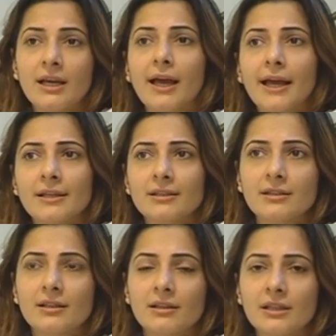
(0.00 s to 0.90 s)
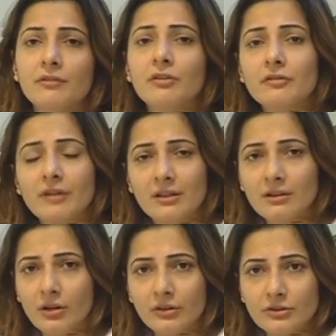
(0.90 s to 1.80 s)
And even if
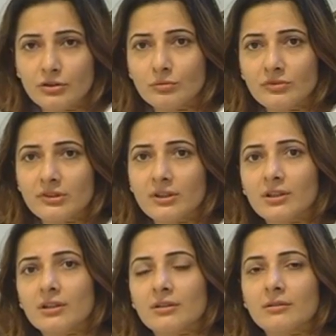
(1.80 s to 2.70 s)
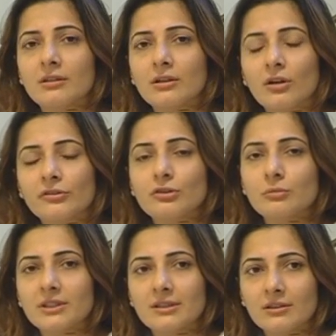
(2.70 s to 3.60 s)
other
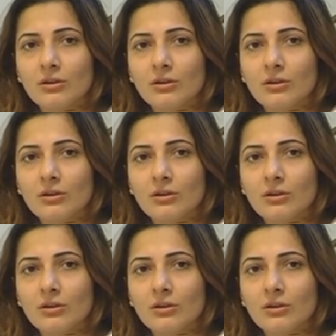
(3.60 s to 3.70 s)
costumer